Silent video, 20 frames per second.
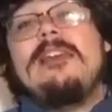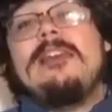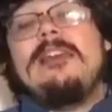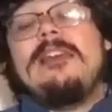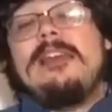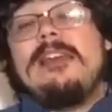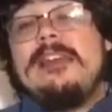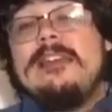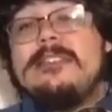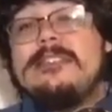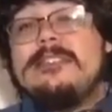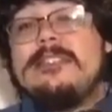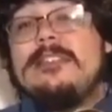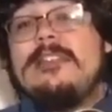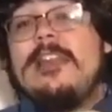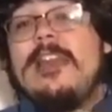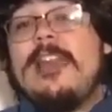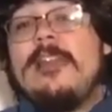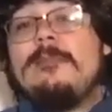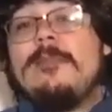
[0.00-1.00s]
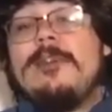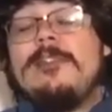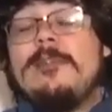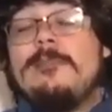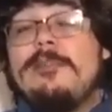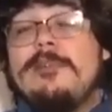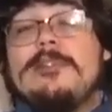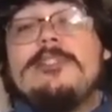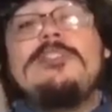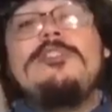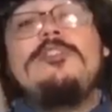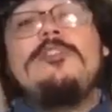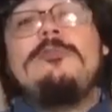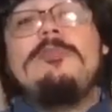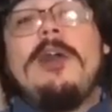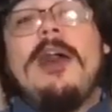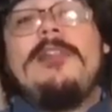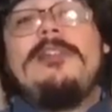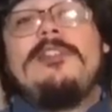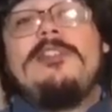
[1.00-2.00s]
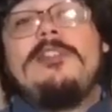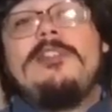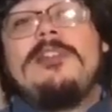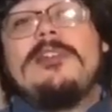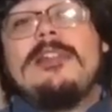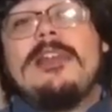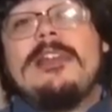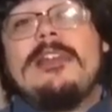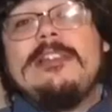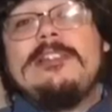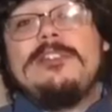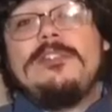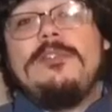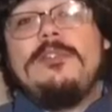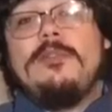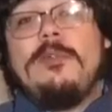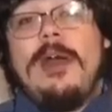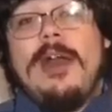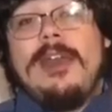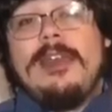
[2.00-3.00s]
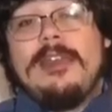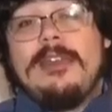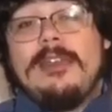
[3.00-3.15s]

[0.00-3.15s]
is the name of the person who brought the ukulele to Hawaii.